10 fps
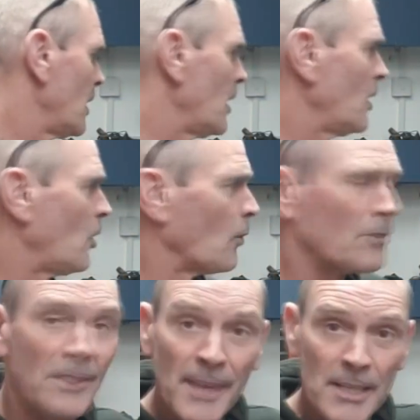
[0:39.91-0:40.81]
uh,
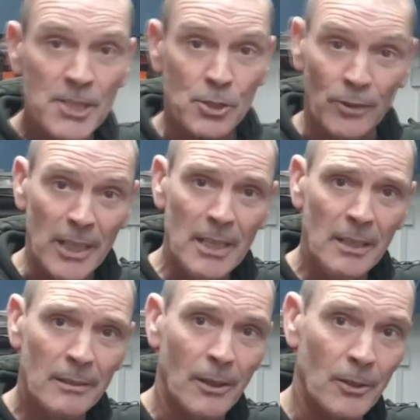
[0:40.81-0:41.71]
on this
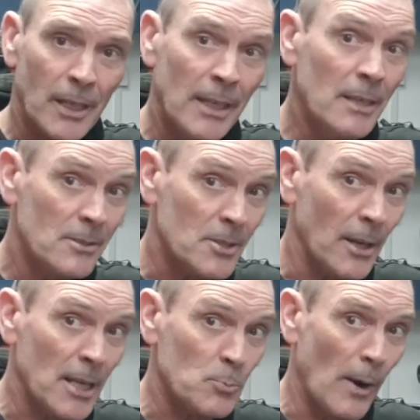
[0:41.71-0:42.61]
screen, okay,
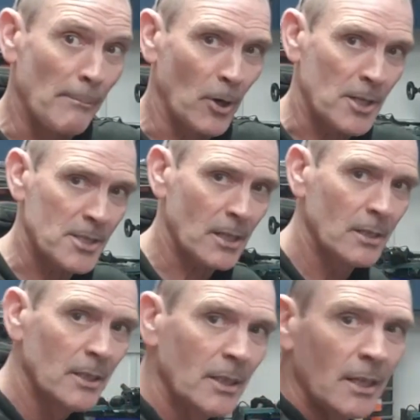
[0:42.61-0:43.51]
so that's one monitor,